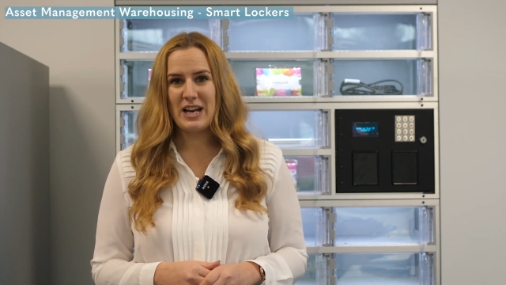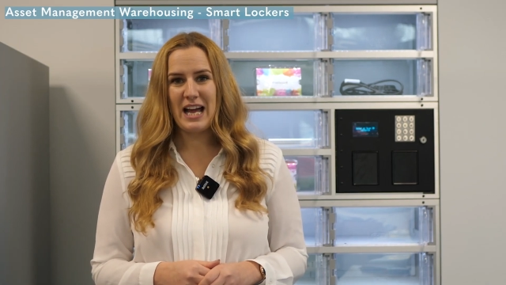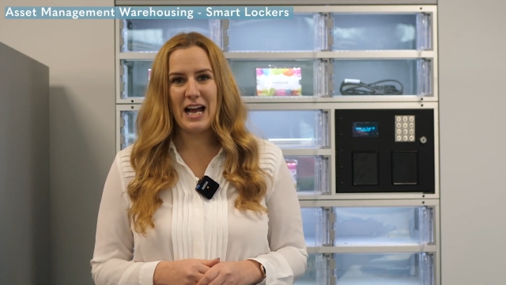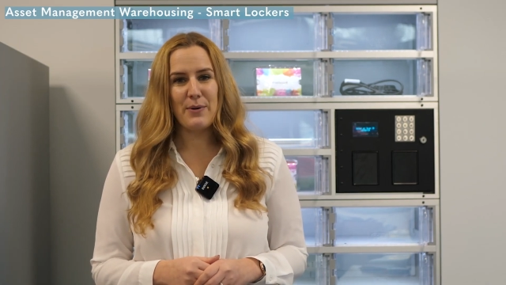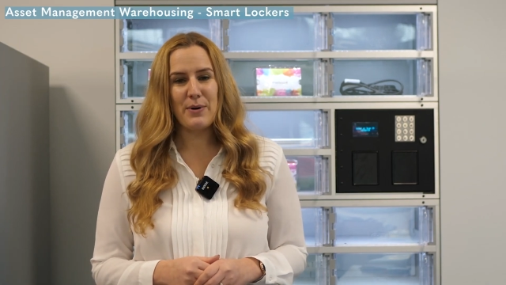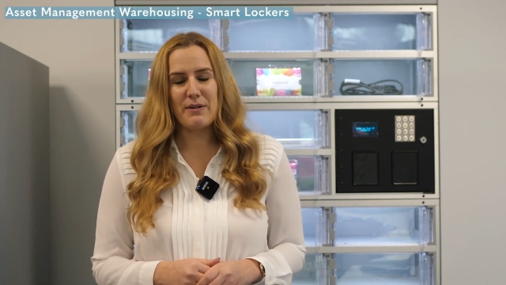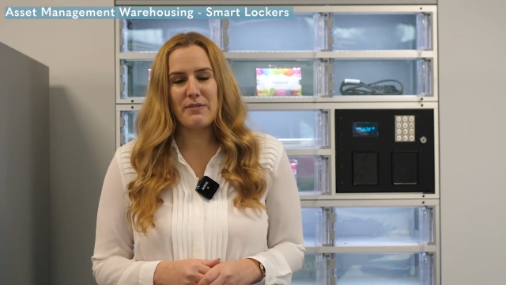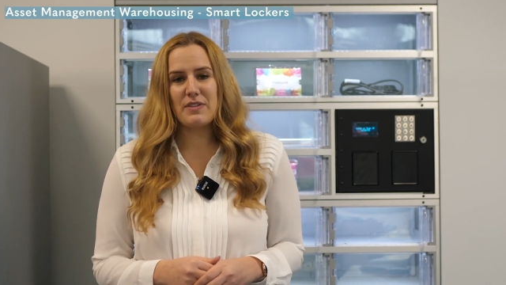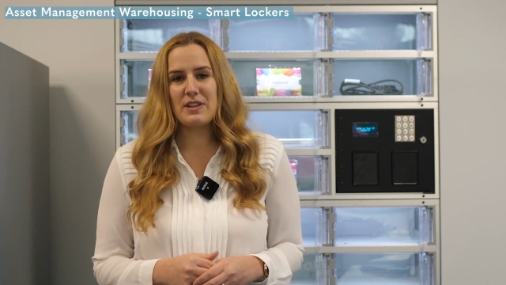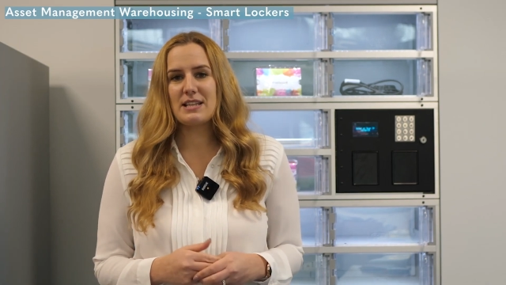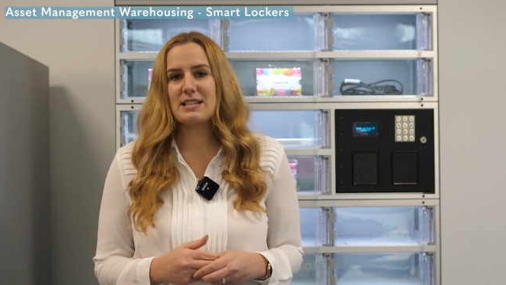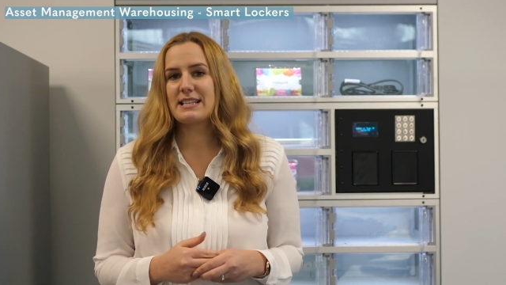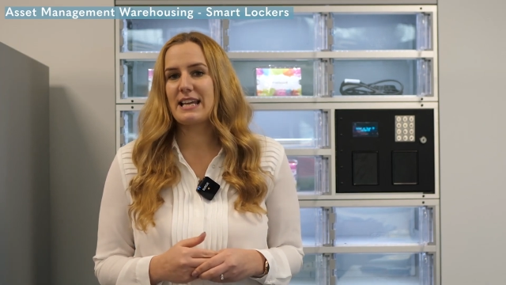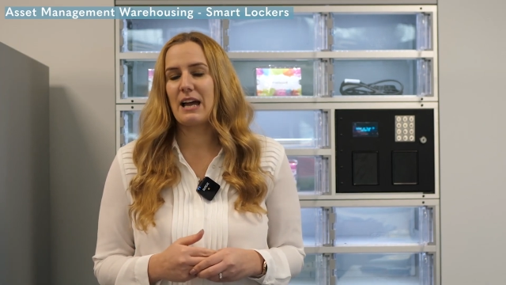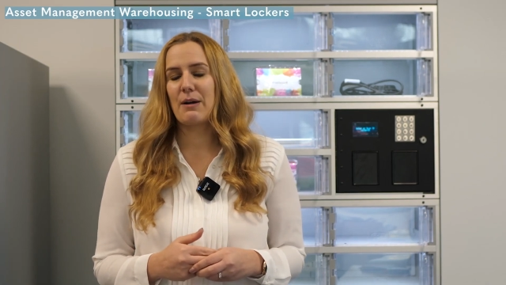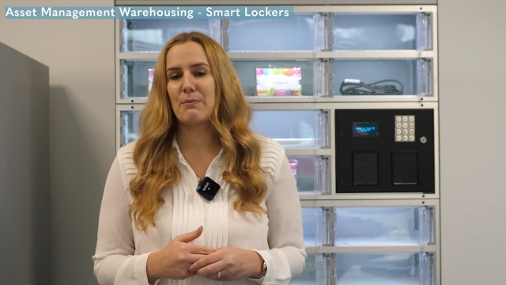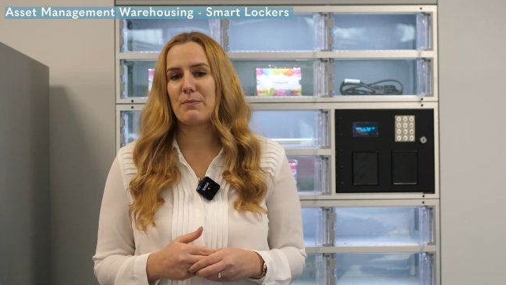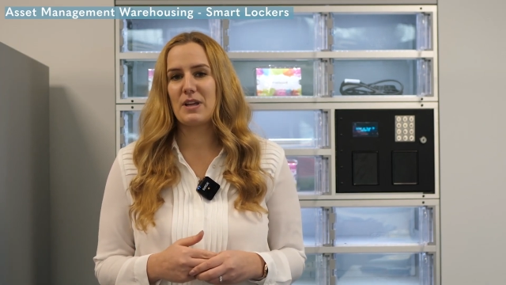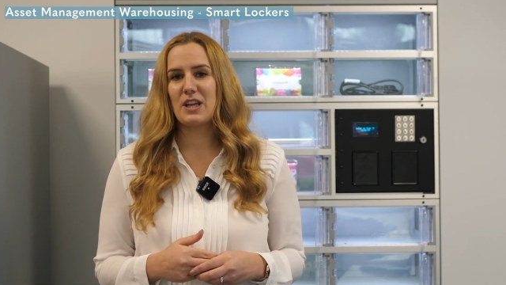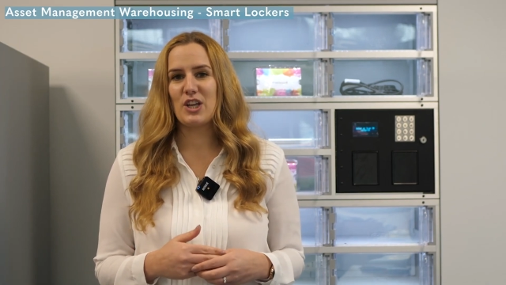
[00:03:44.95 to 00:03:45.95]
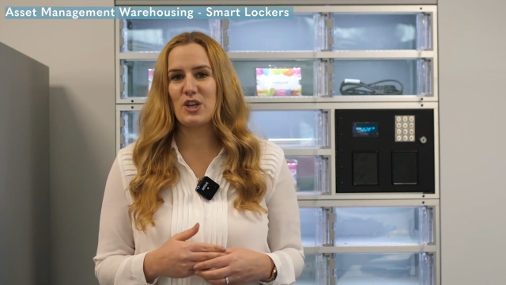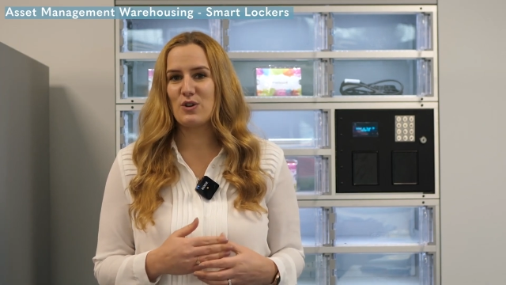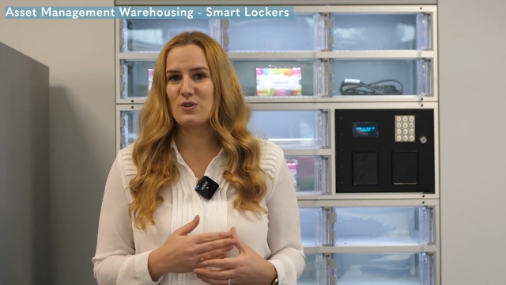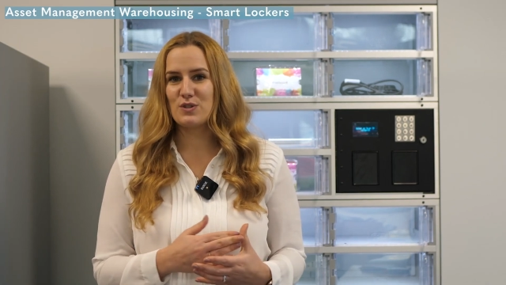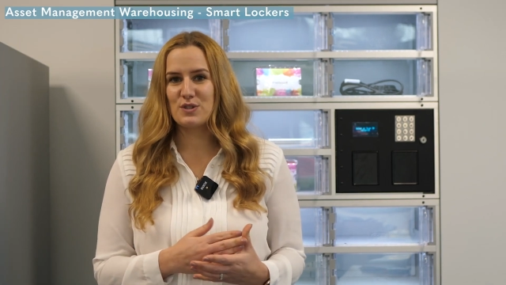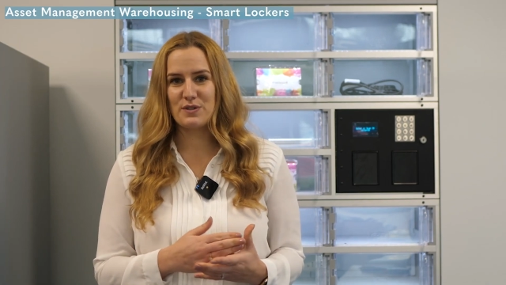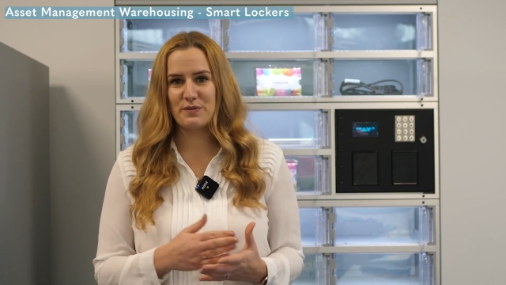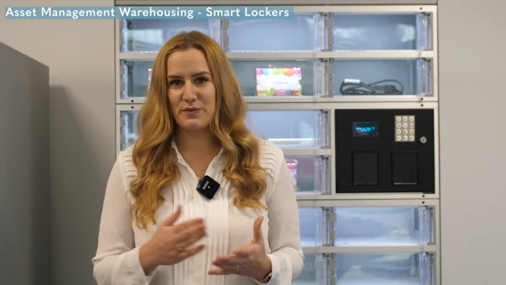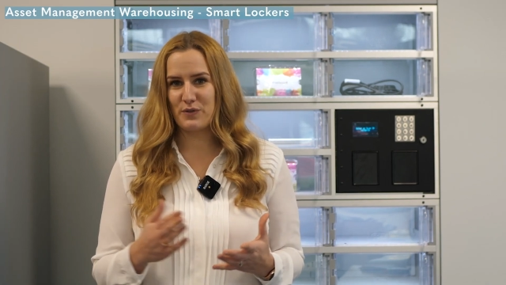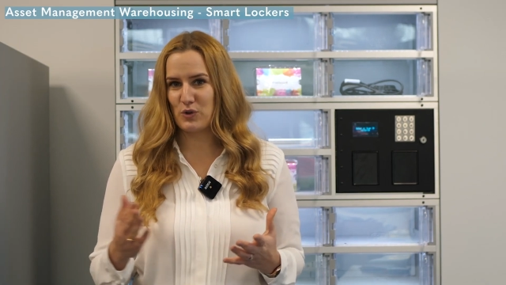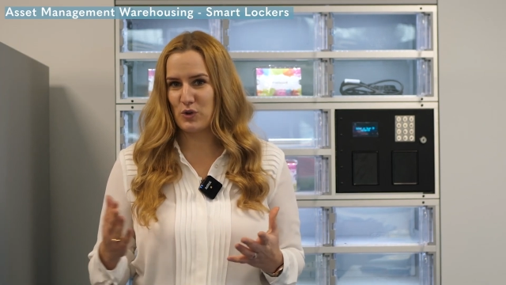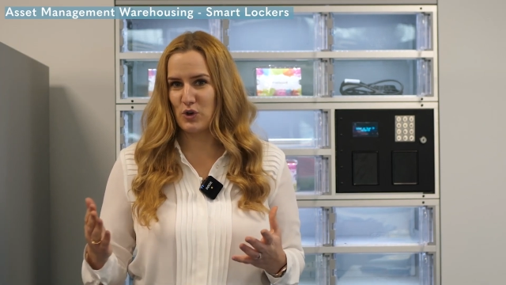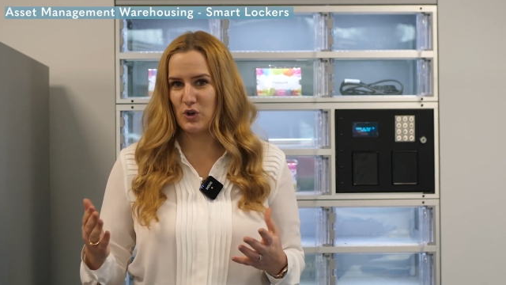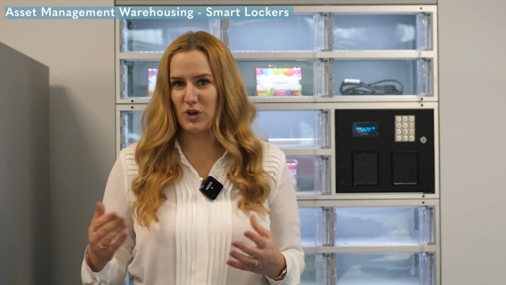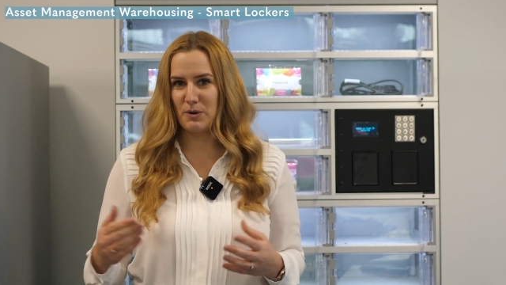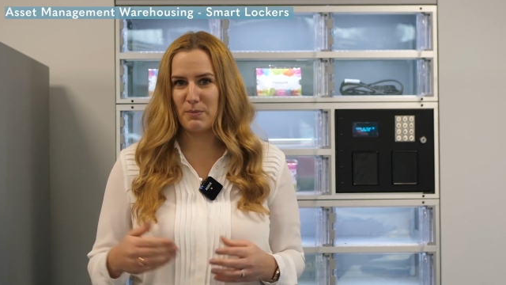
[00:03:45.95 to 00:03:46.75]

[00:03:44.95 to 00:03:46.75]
however this can be used for